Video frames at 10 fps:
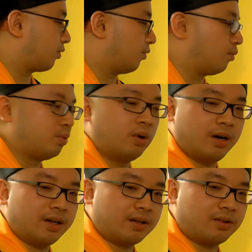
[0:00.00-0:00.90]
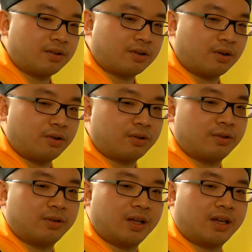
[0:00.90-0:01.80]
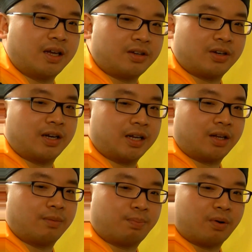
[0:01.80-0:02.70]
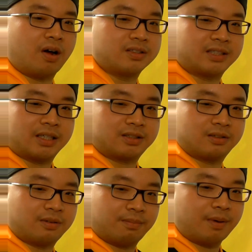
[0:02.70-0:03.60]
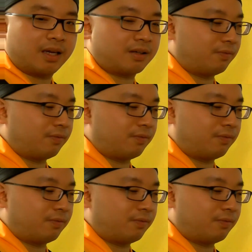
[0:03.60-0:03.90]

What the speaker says: wood, you go to the kitchen and then you process, make